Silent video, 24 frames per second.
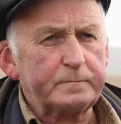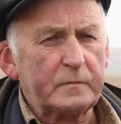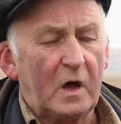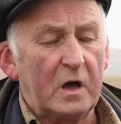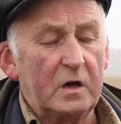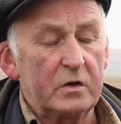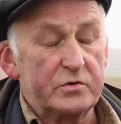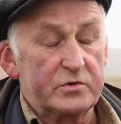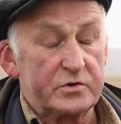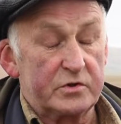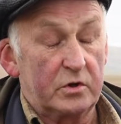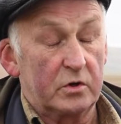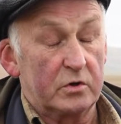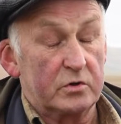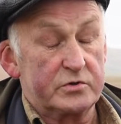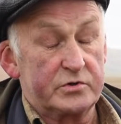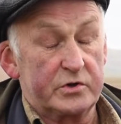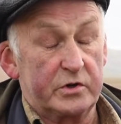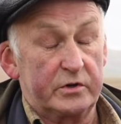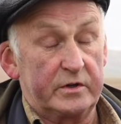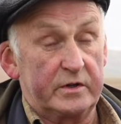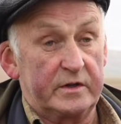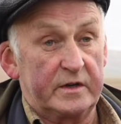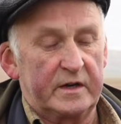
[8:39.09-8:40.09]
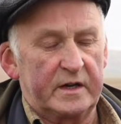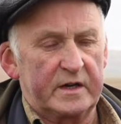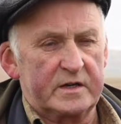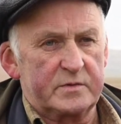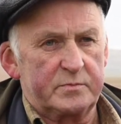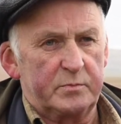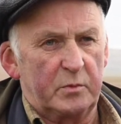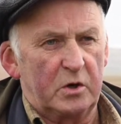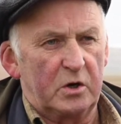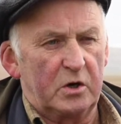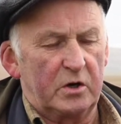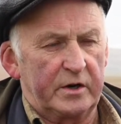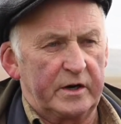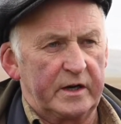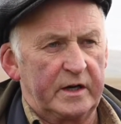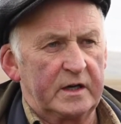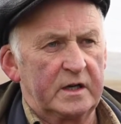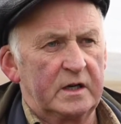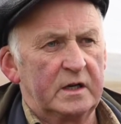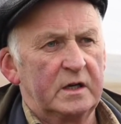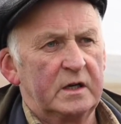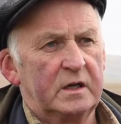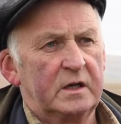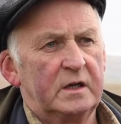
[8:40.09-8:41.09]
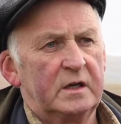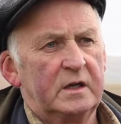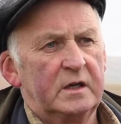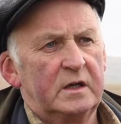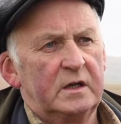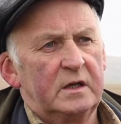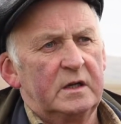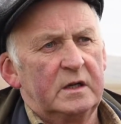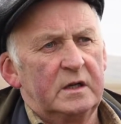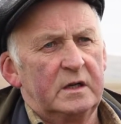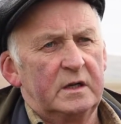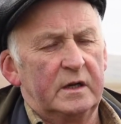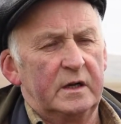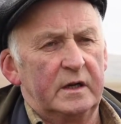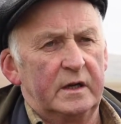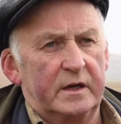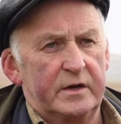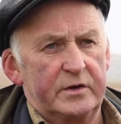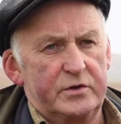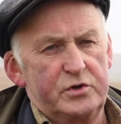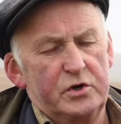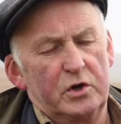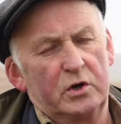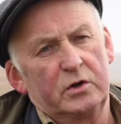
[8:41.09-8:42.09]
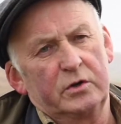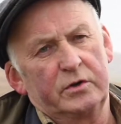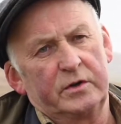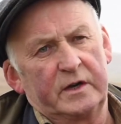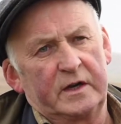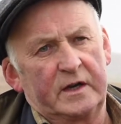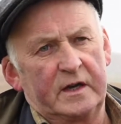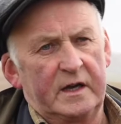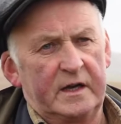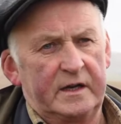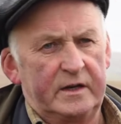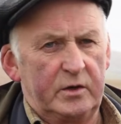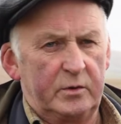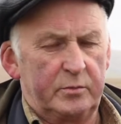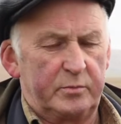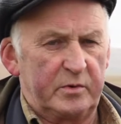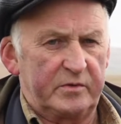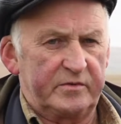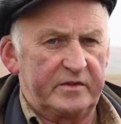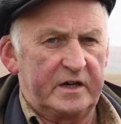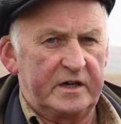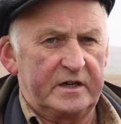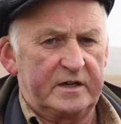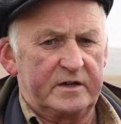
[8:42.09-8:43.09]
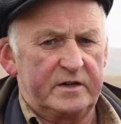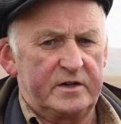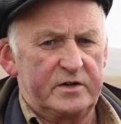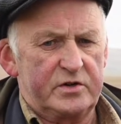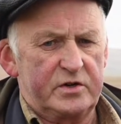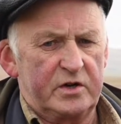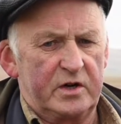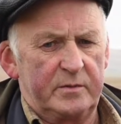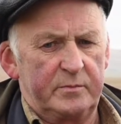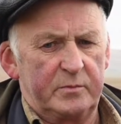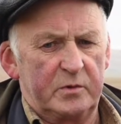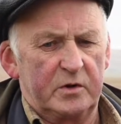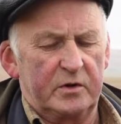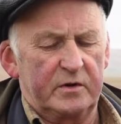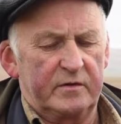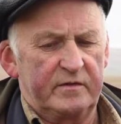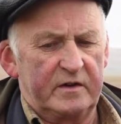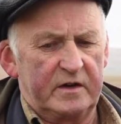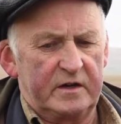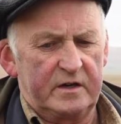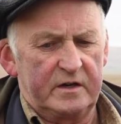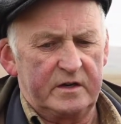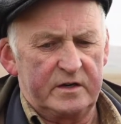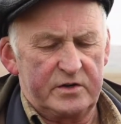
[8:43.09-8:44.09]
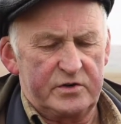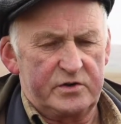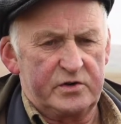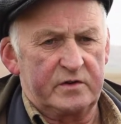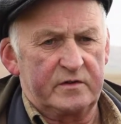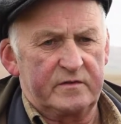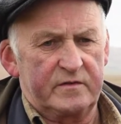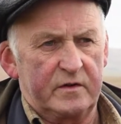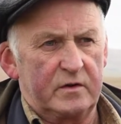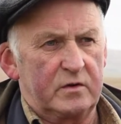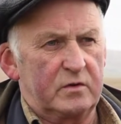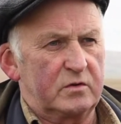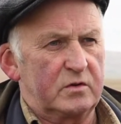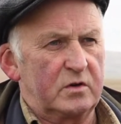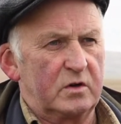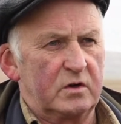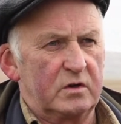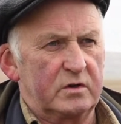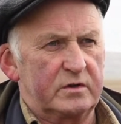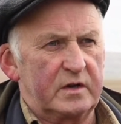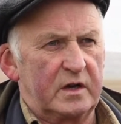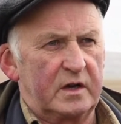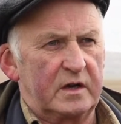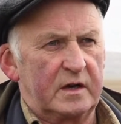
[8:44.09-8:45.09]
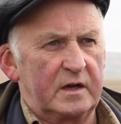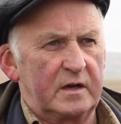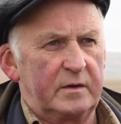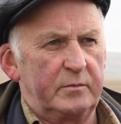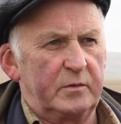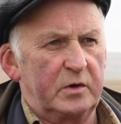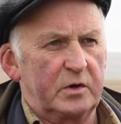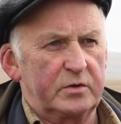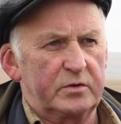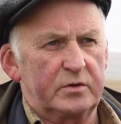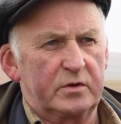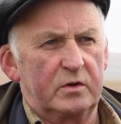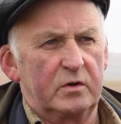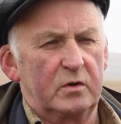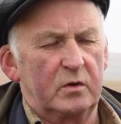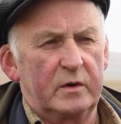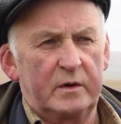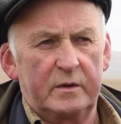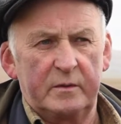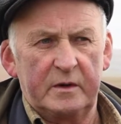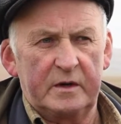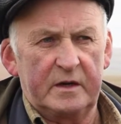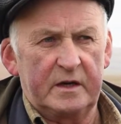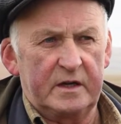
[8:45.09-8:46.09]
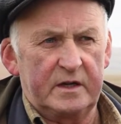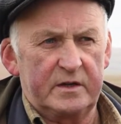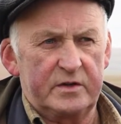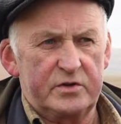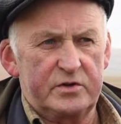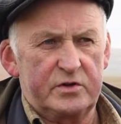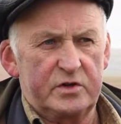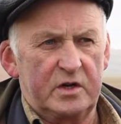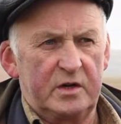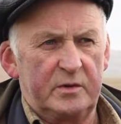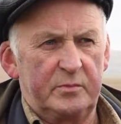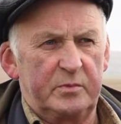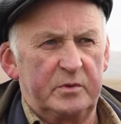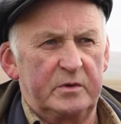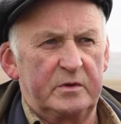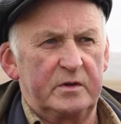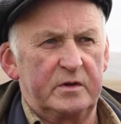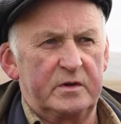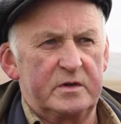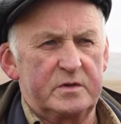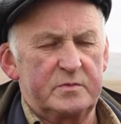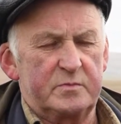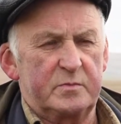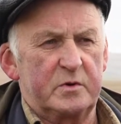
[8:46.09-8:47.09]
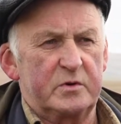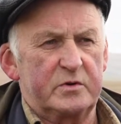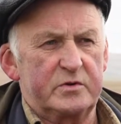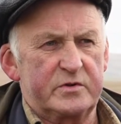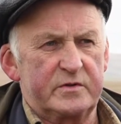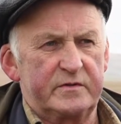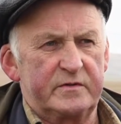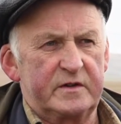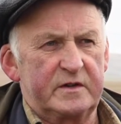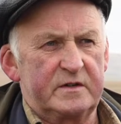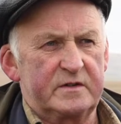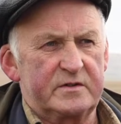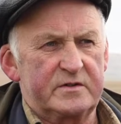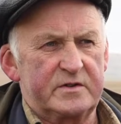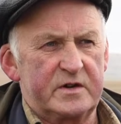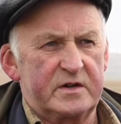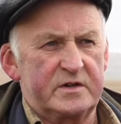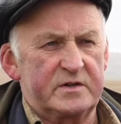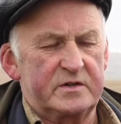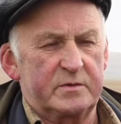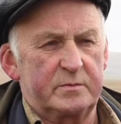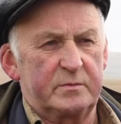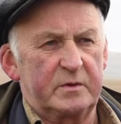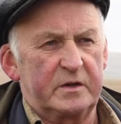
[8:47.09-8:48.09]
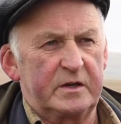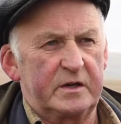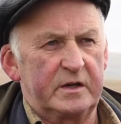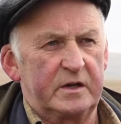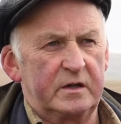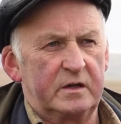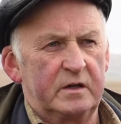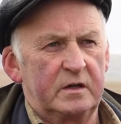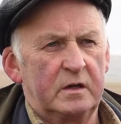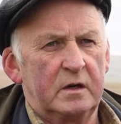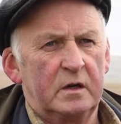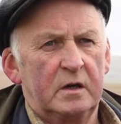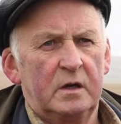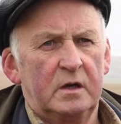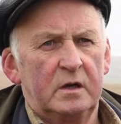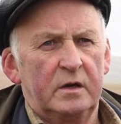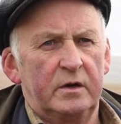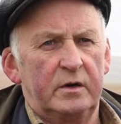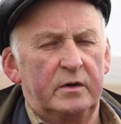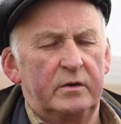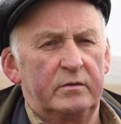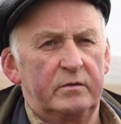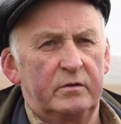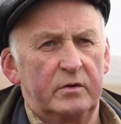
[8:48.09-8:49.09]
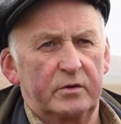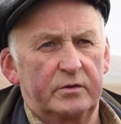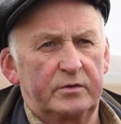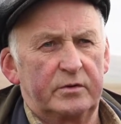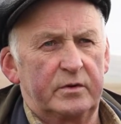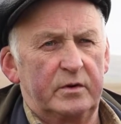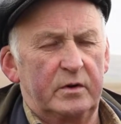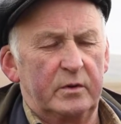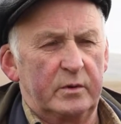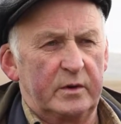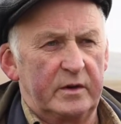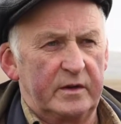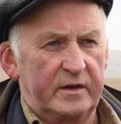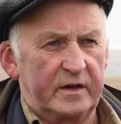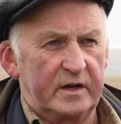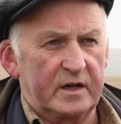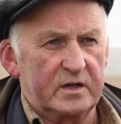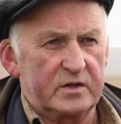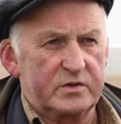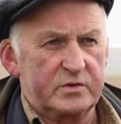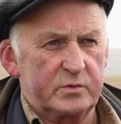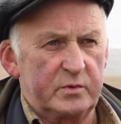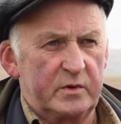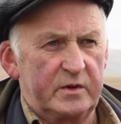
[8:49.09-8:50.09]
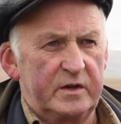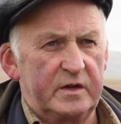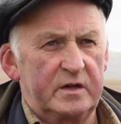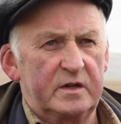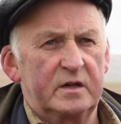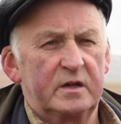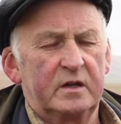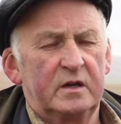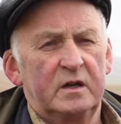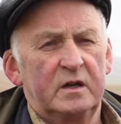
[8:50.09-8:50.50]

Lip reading: the next morning, John, the guy who provided the sheep, got a very urgent phone call telling him not to go anywhere near the sheep and to dispose of it sensibly and not do anything else with it,